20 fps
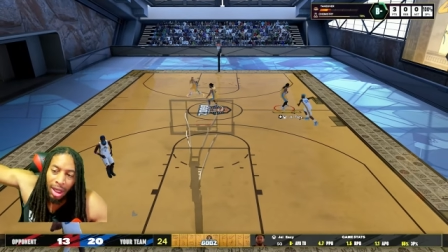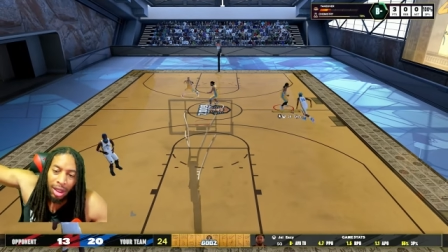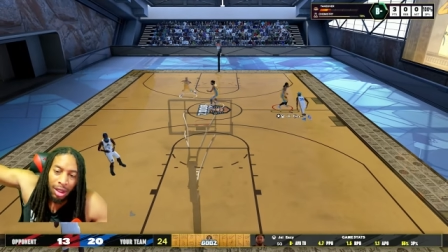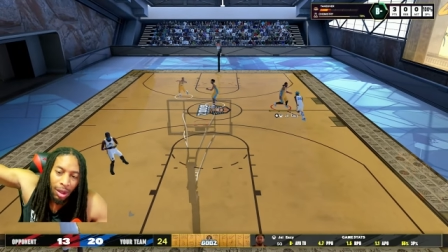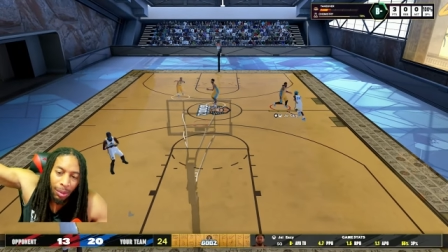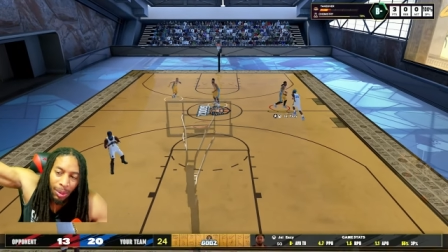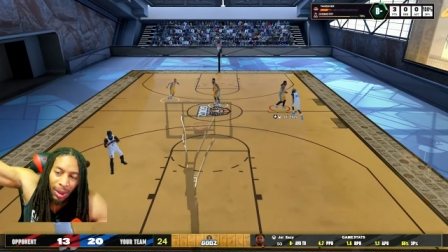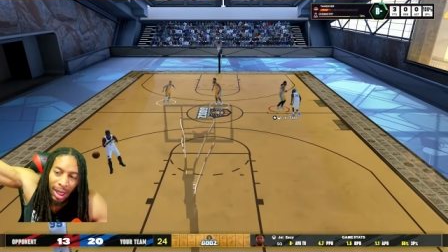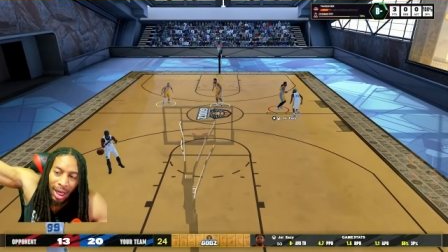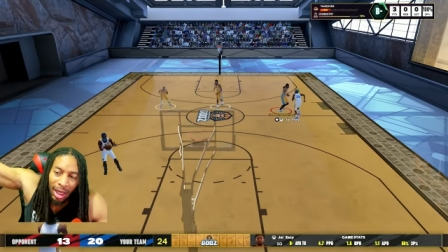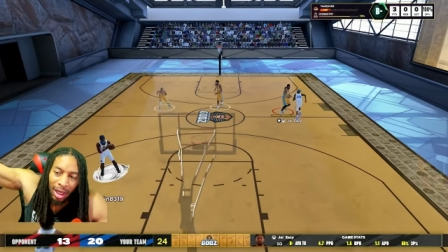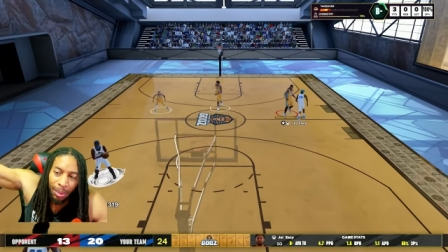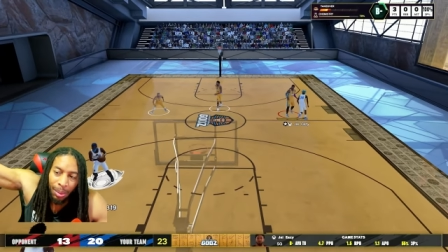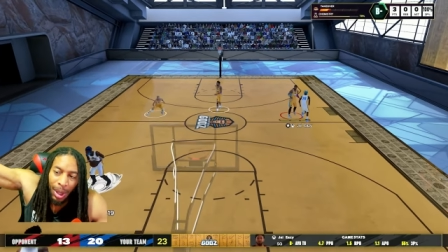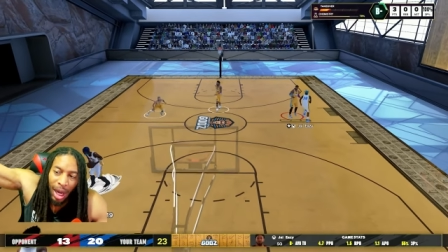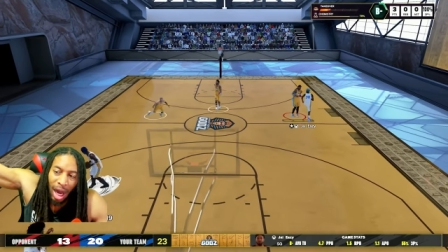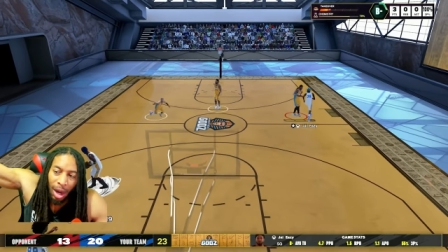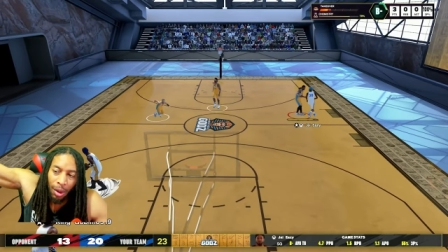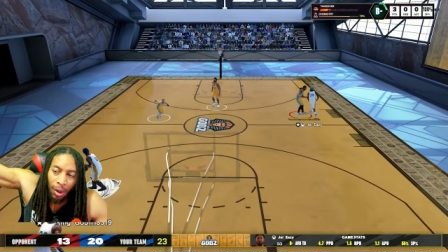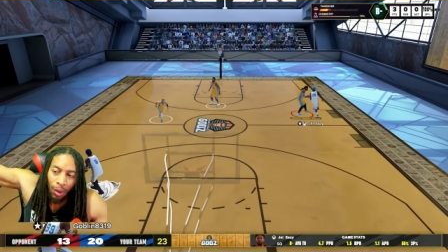you're playing the
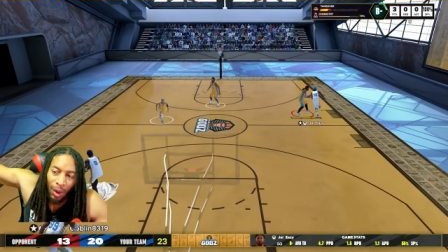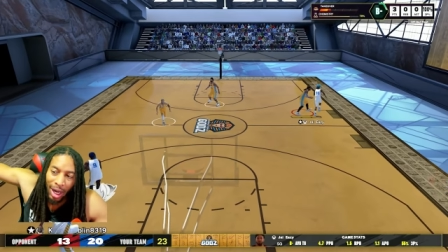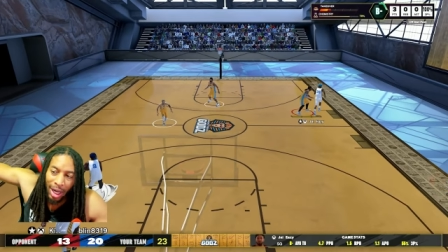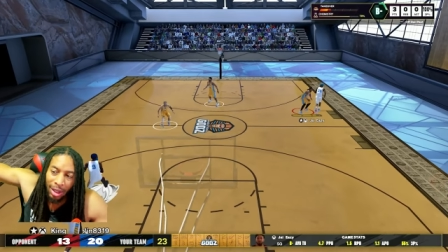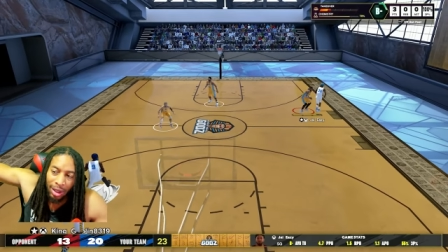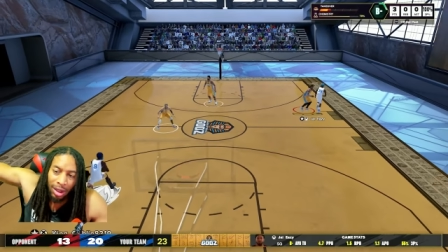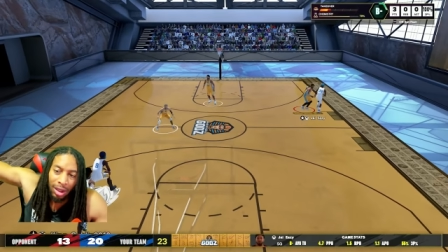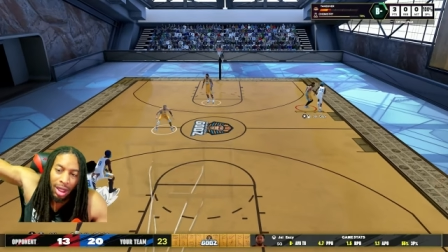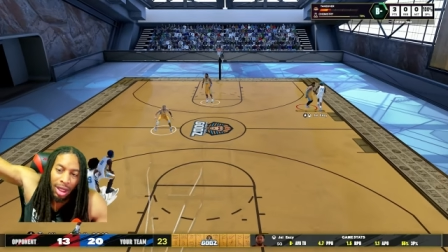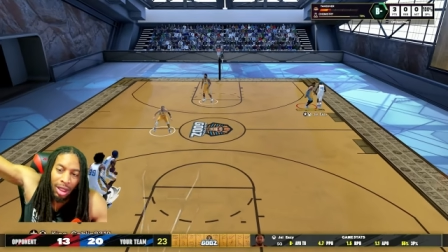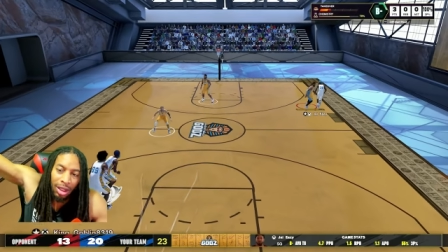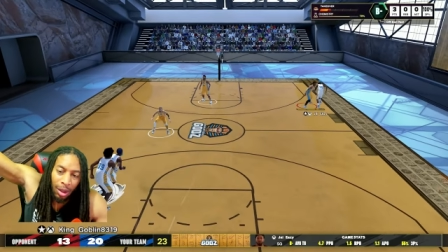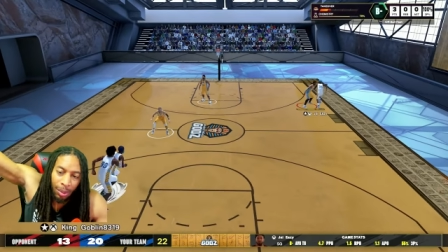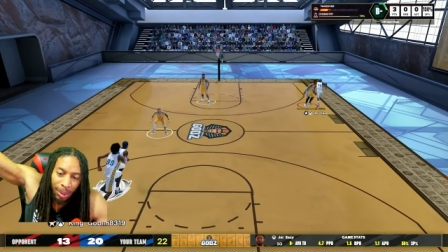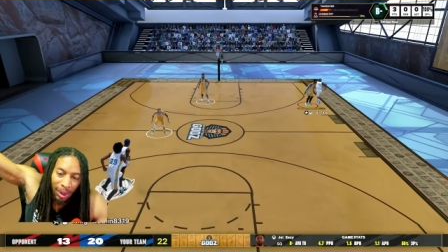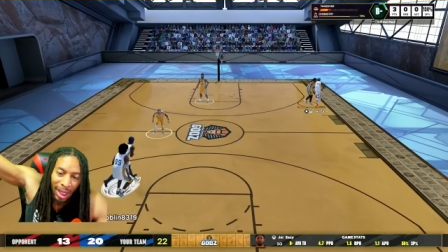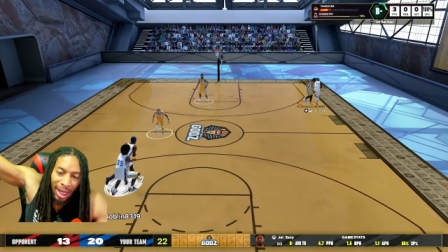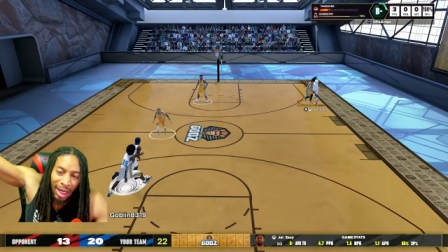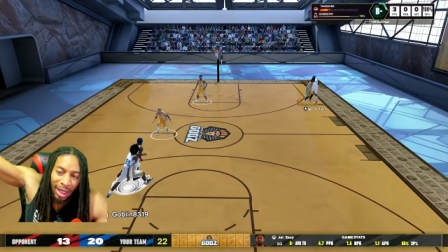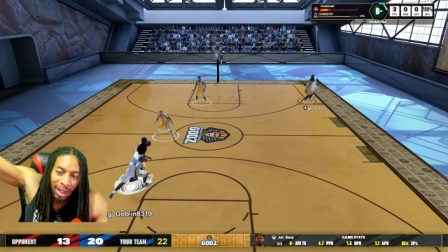Power Rangers, you're
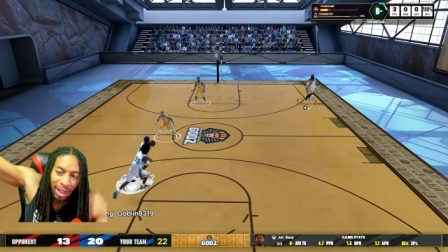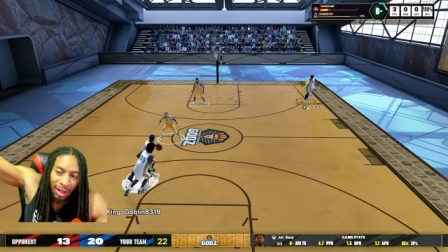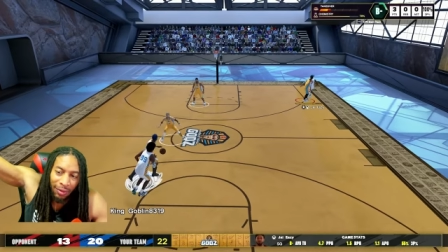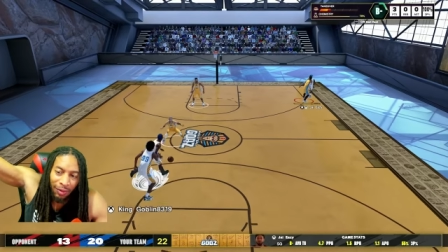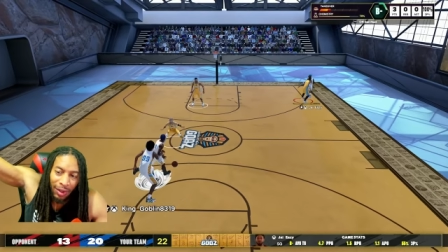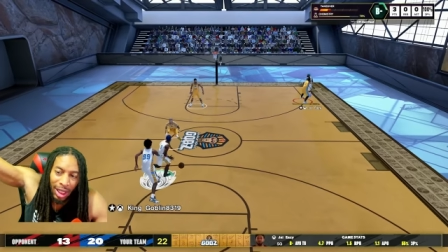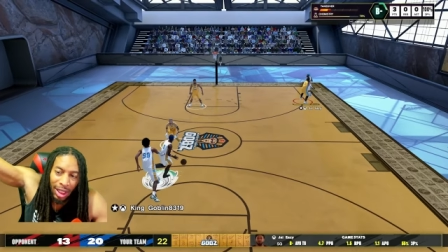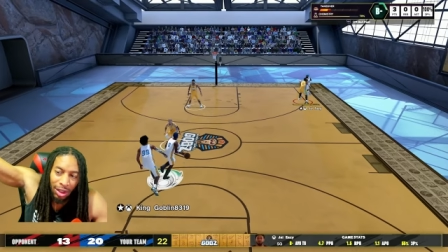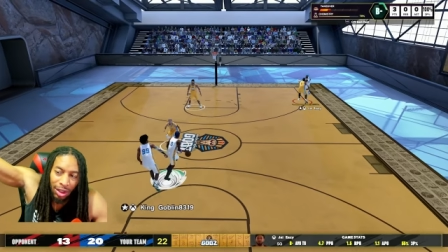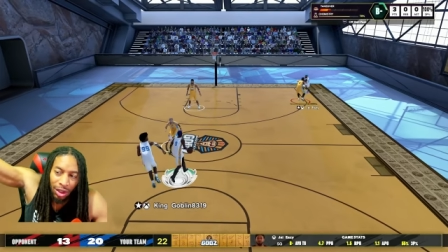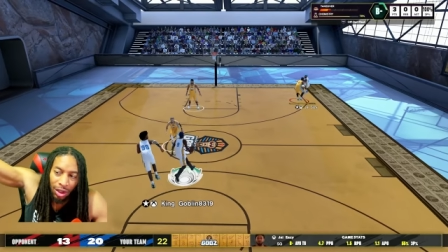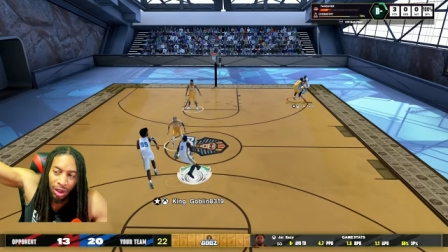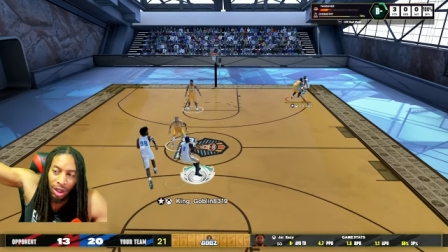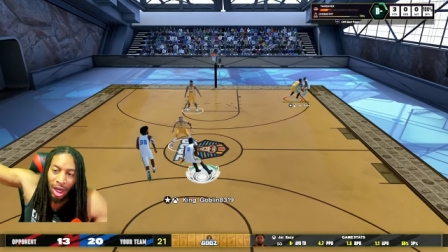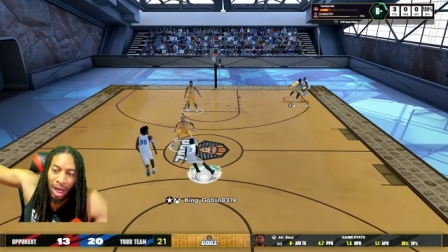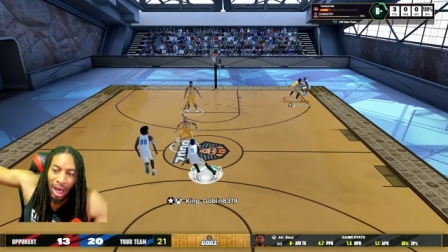playing the Avengers,